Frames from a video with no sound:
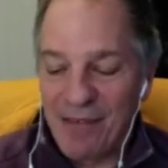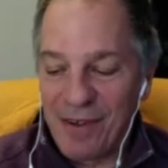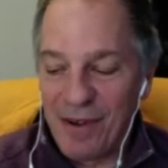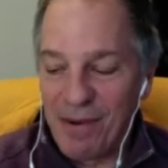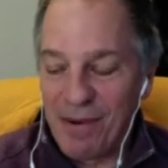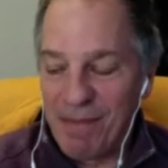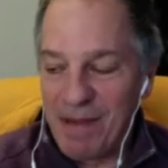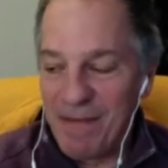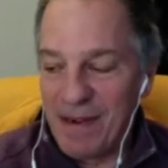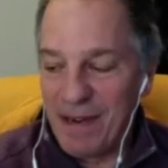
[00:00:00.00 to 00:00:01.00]
So when
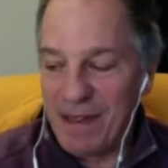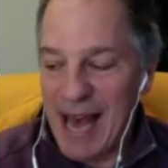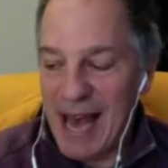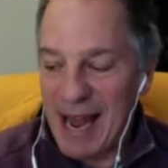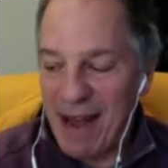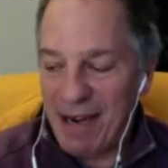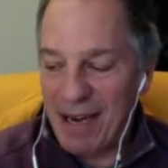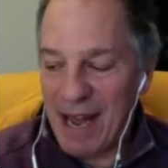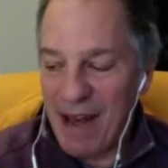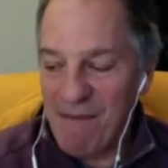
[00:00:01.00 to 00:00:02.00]
Pete figured that out, he'd
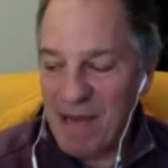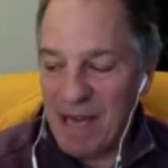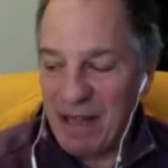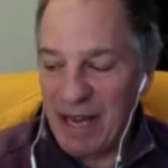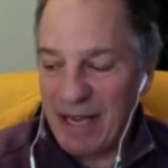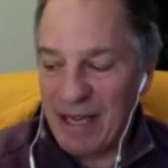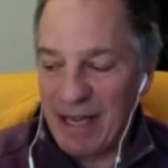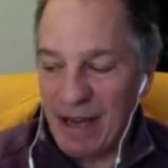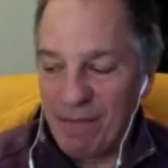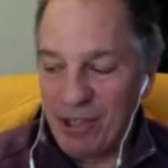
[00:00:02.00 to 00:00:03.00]
have me like
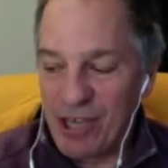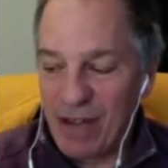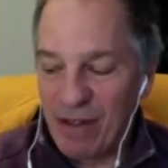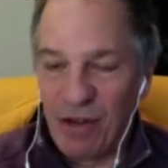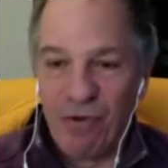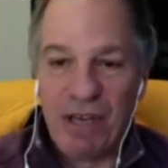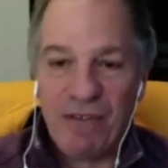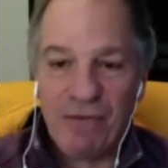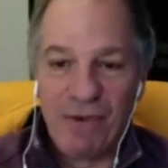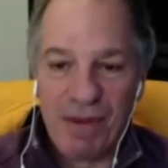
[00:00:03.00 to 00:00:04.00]
help check the
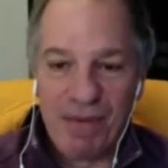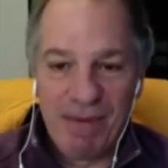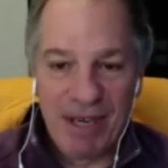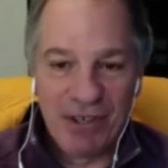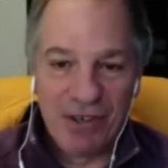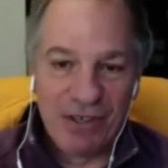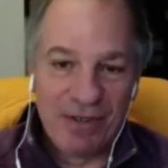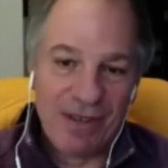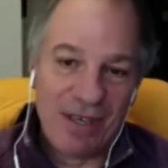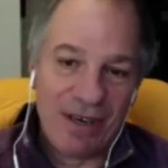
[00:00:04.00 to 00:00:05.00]
greens with him to make sure that,
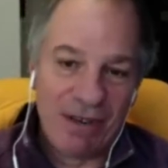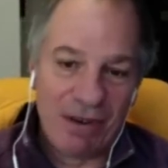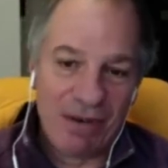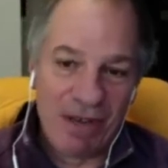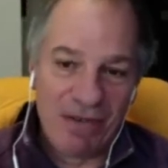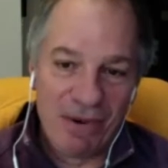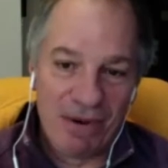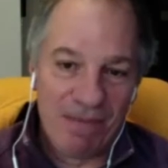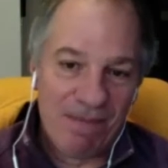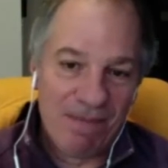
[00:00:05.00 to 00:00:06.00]
the greens
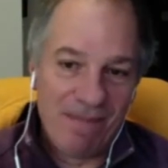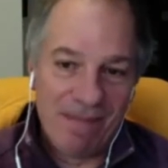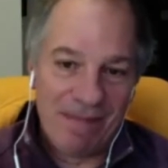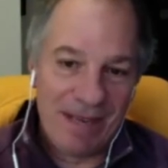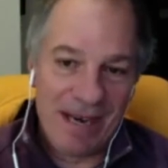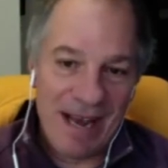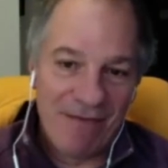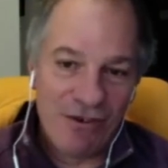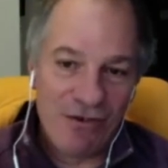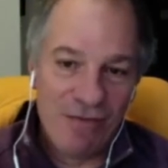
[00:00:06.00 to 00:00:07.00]
didn't have